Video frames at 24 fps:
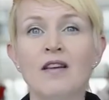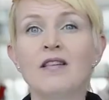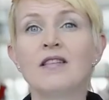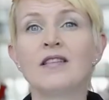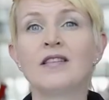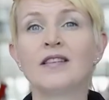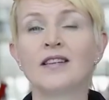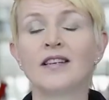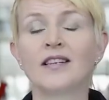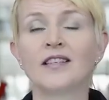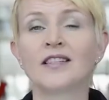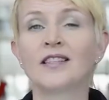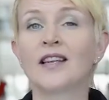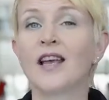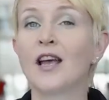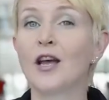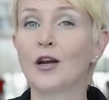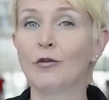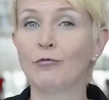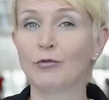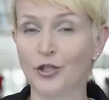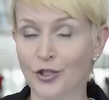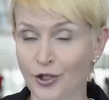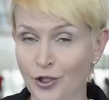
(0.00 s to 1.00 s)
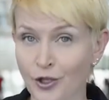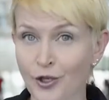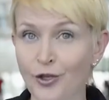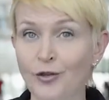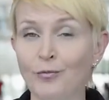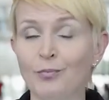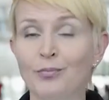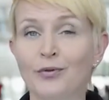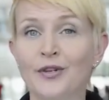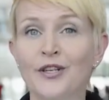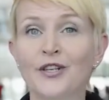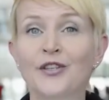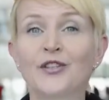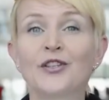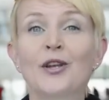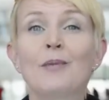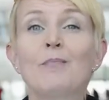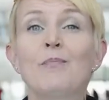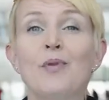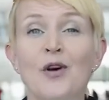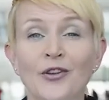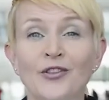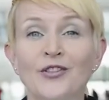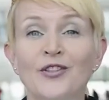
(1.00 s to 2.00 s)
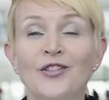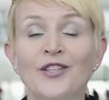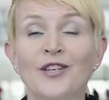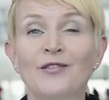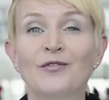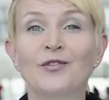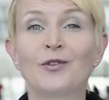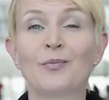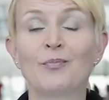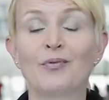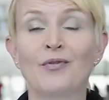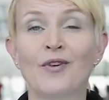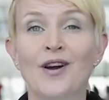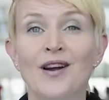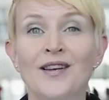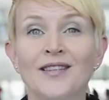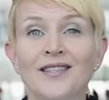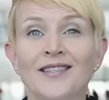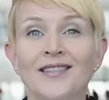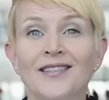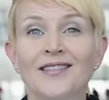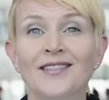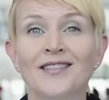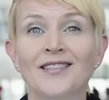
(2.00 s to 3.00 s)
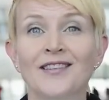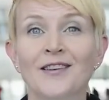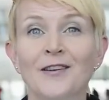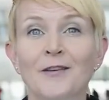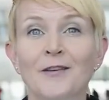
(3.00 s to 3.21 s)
earnings, which could bring some positive surprises.